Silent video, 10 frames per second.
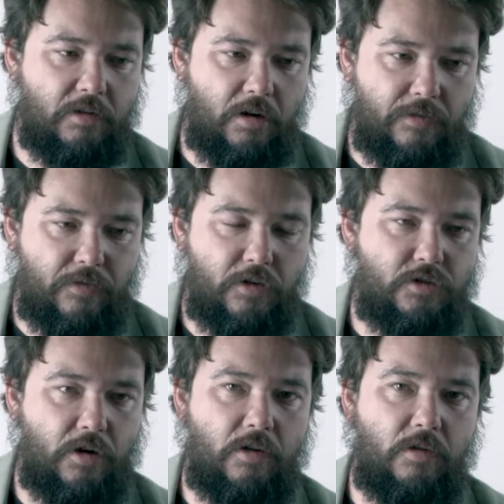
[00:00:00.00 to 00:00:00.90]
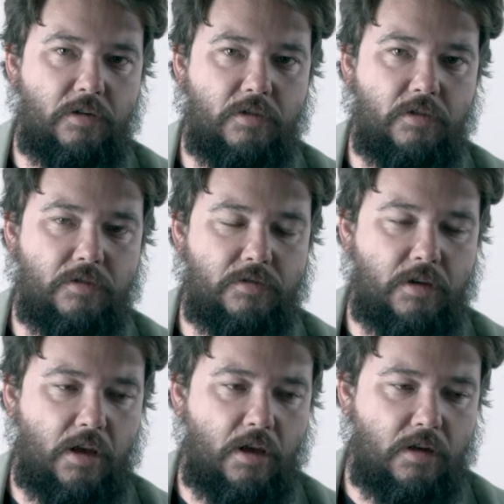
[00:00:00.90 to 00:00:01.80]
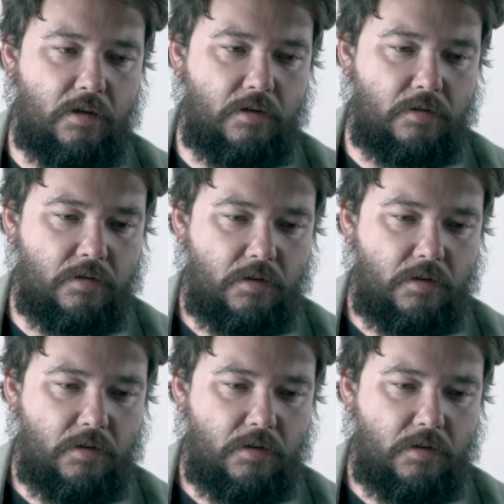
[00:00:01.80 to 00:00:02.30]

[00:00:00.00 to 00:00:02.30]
are first strike creatures and